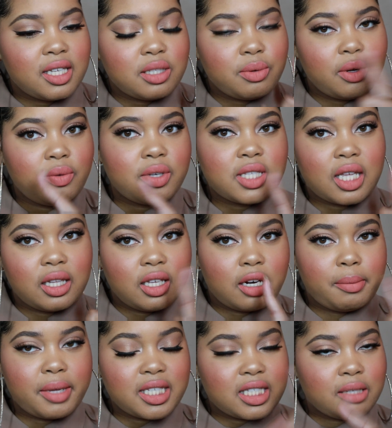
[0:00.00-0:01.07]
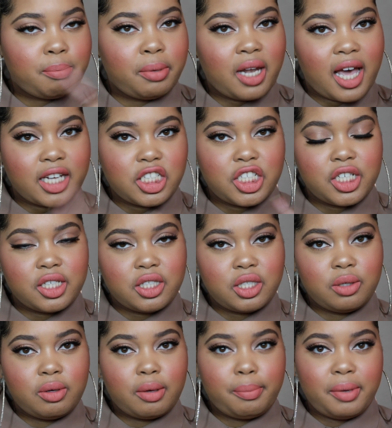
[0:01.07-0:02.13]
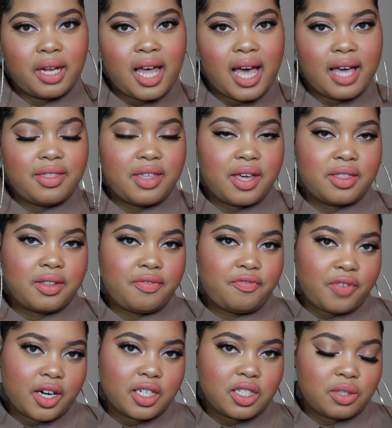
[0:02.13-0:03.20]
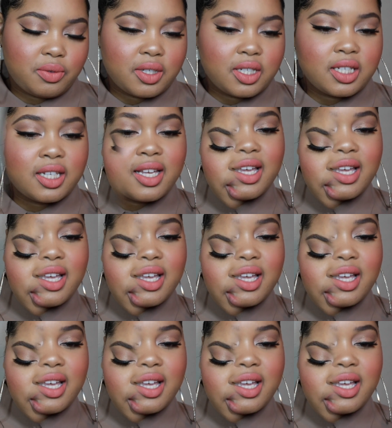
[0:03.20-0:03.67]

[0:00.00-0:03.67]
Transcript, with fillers: This one was a little bit splotchier to apply than the first one.